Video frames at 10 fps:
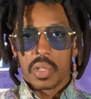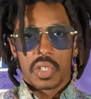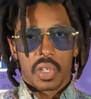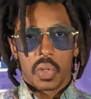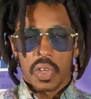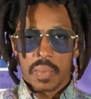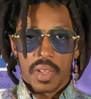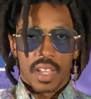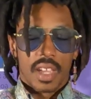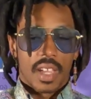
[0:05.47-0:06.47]
music
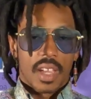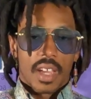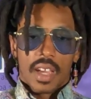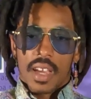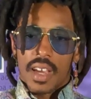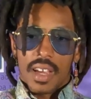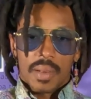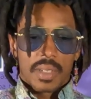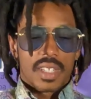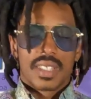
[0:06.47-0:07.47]
equipment.
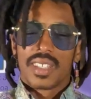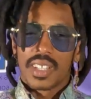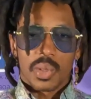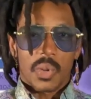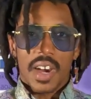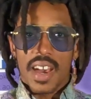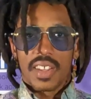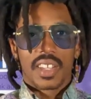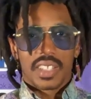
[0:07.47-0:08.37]
It just looks wild.